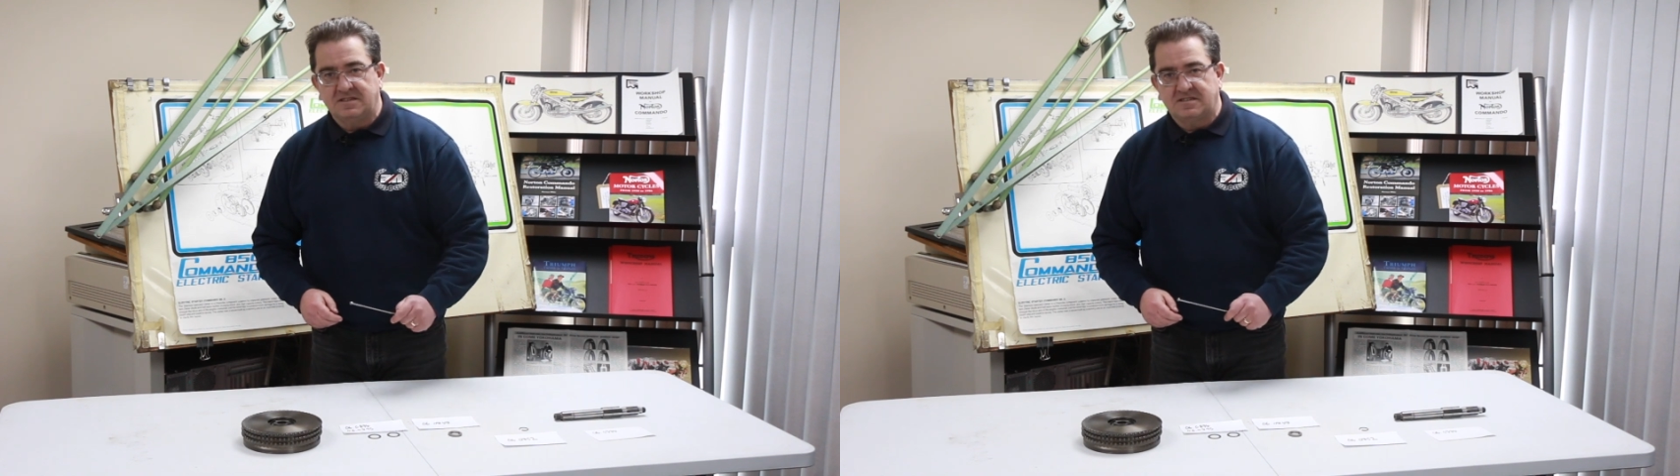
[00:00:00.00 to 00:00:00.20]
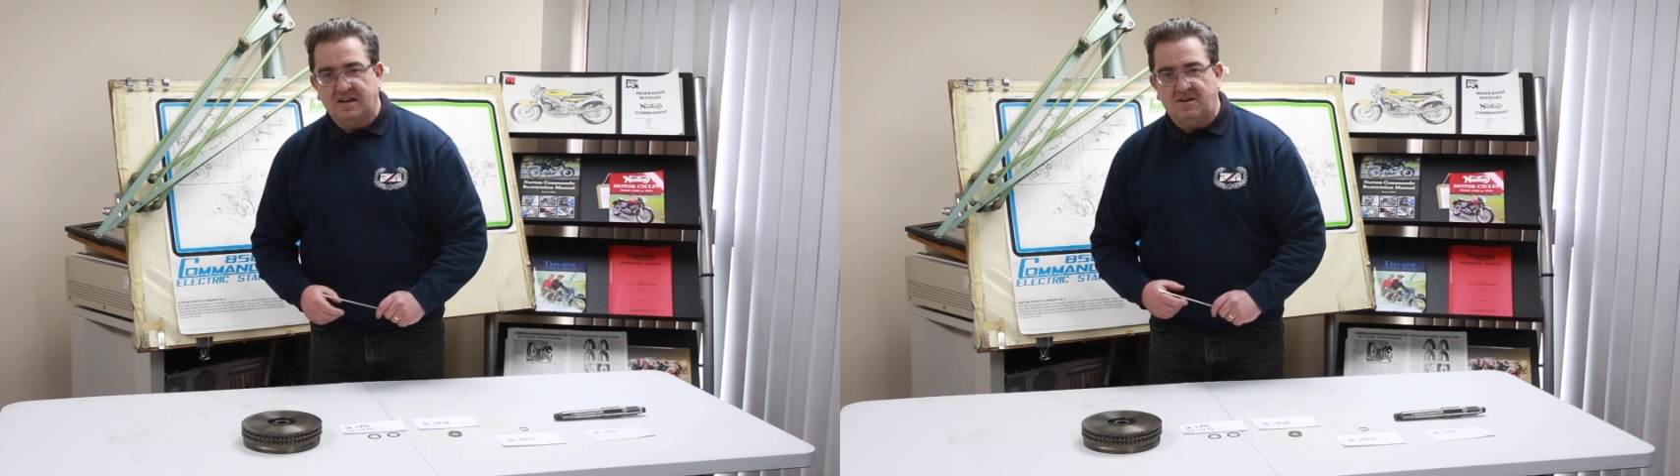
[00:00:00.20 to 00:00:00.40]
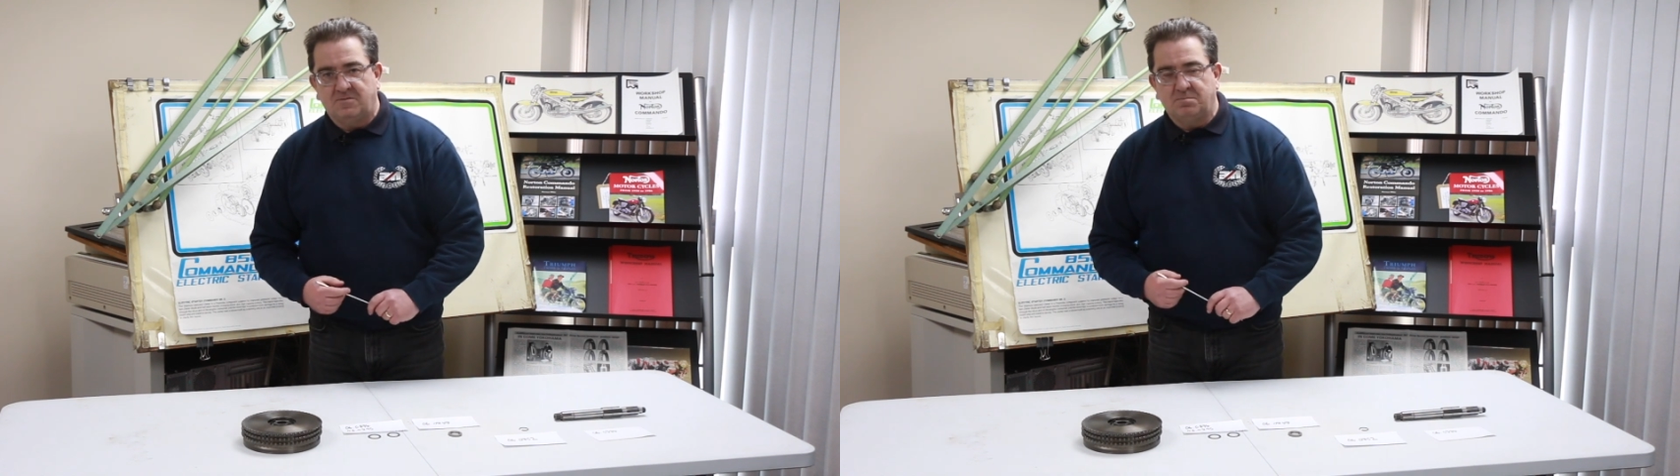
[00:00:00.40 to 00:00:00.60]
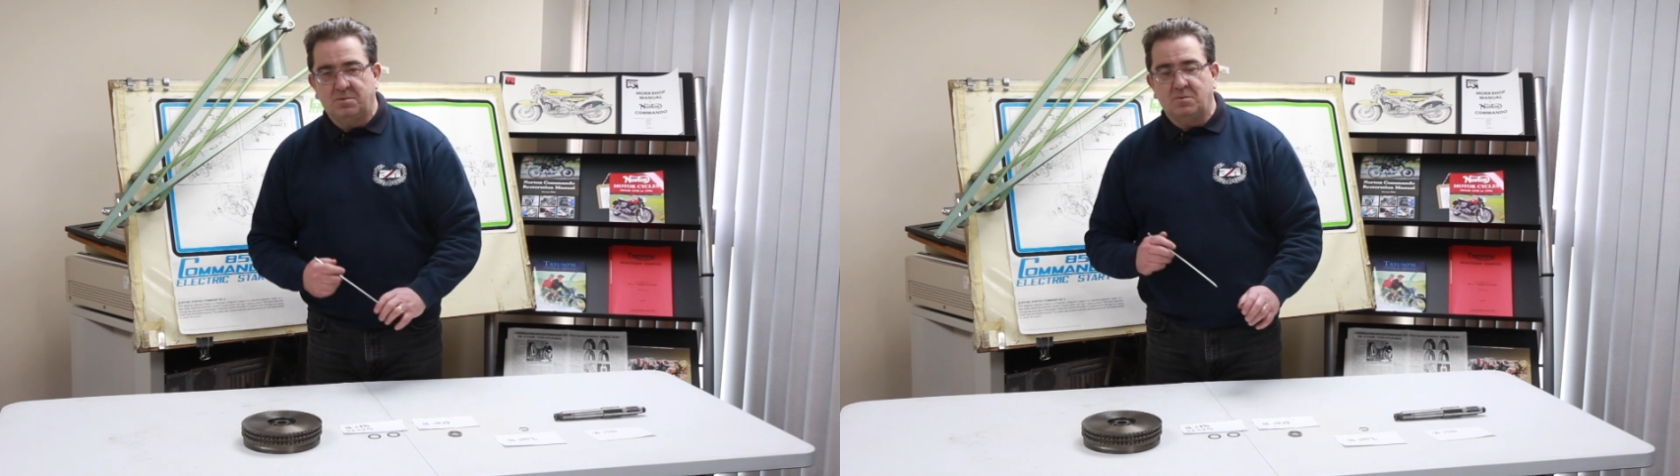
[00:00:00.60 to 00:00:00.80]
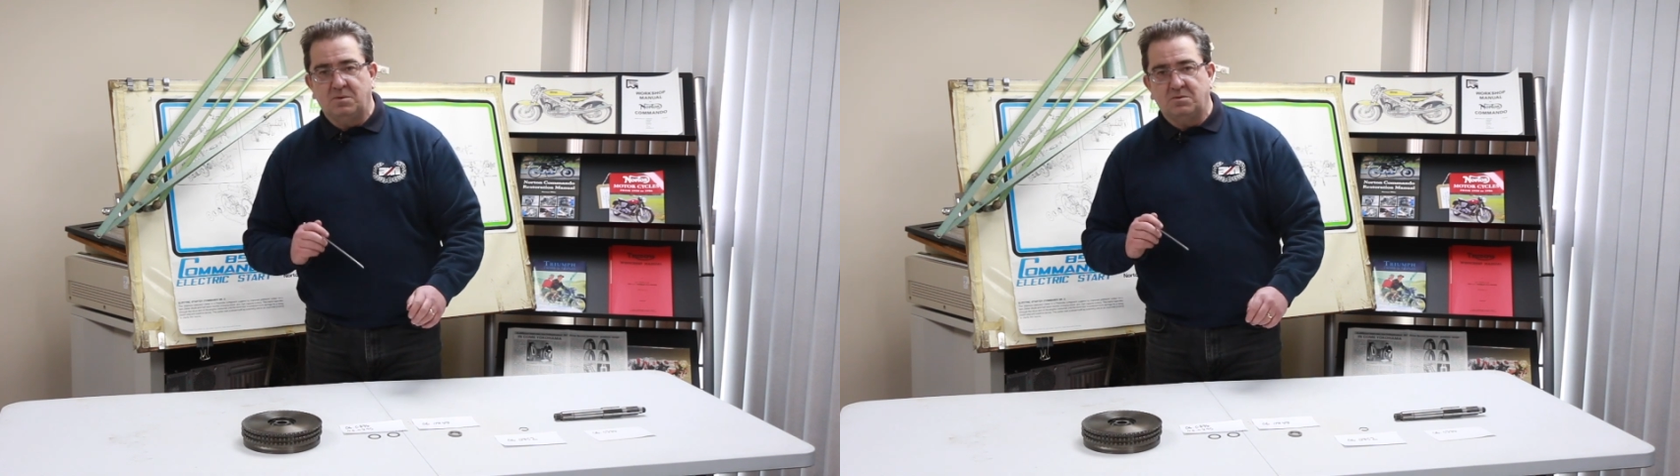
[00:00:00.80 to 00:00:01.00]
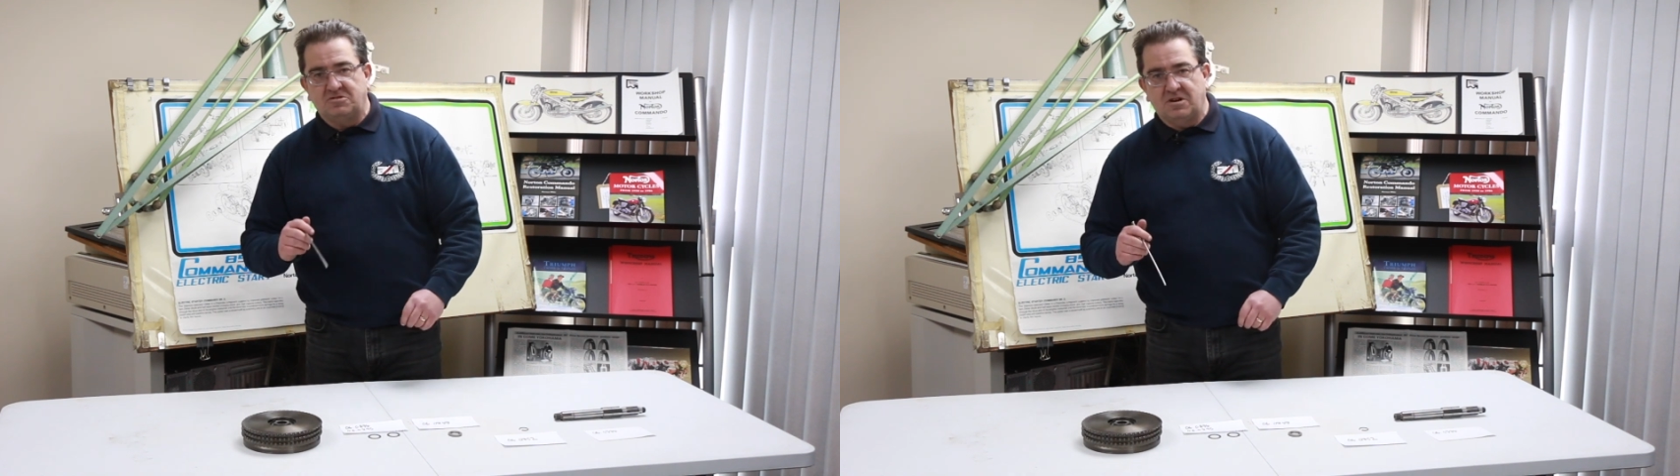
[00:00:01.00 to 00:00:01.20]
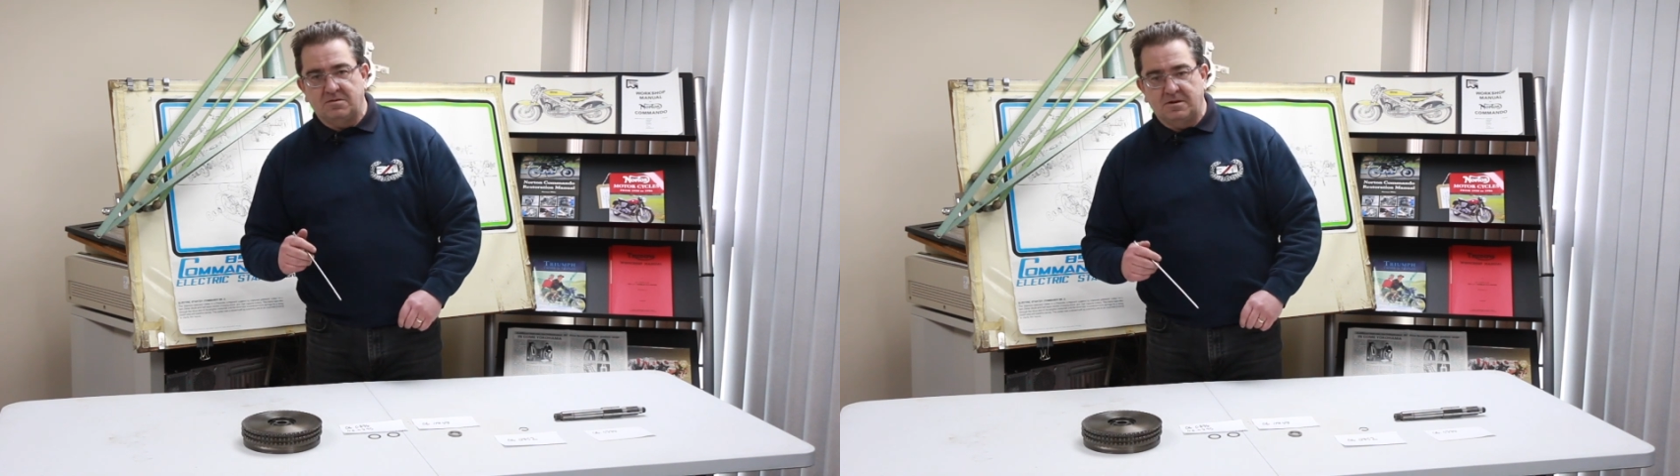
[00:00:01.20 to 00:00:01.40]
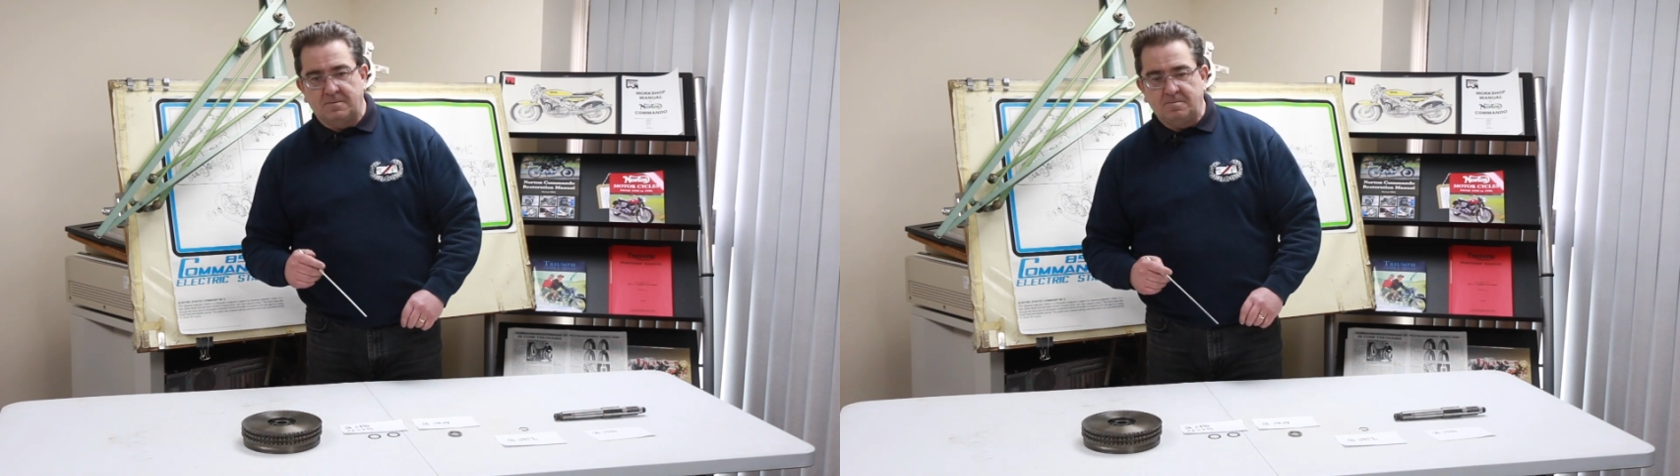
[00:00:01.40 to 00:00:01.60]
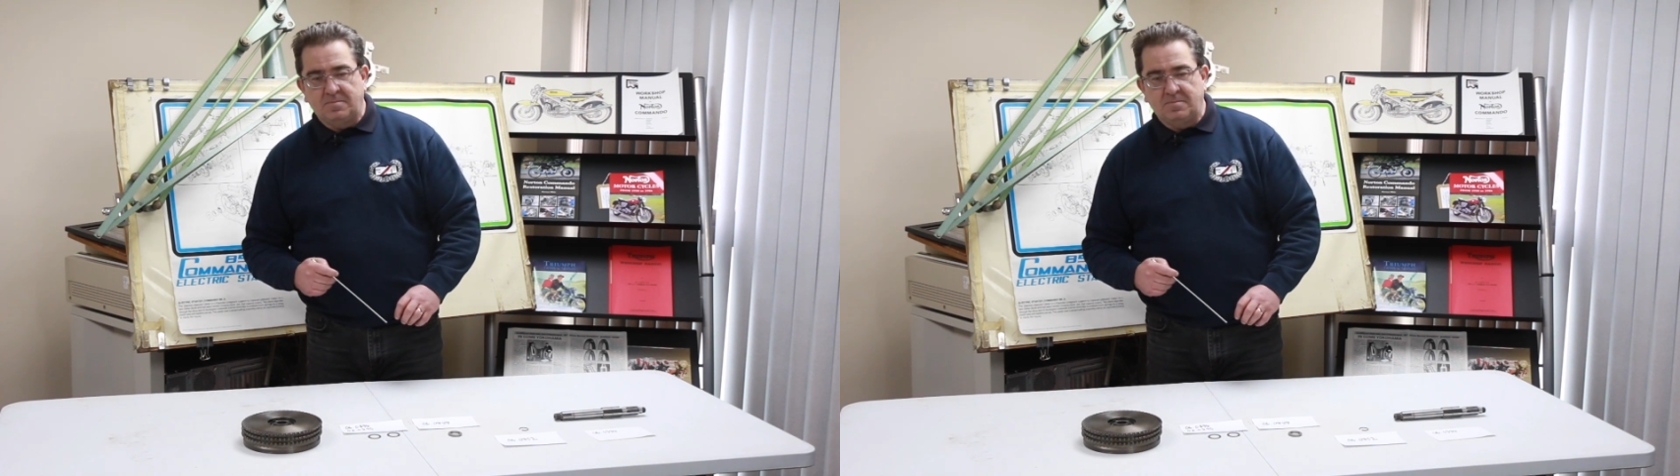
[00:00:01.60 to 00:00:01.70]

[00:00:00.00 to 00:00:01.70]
itself, but we will show you.